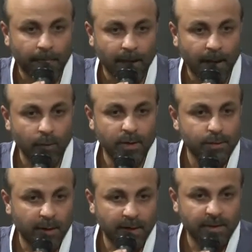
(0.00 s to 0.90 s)
How
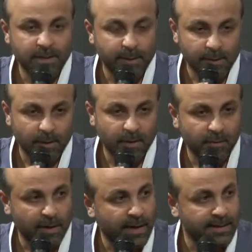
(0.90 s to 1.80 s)
much money? This much money,
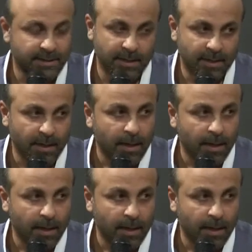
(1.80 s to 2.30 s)
fantastic.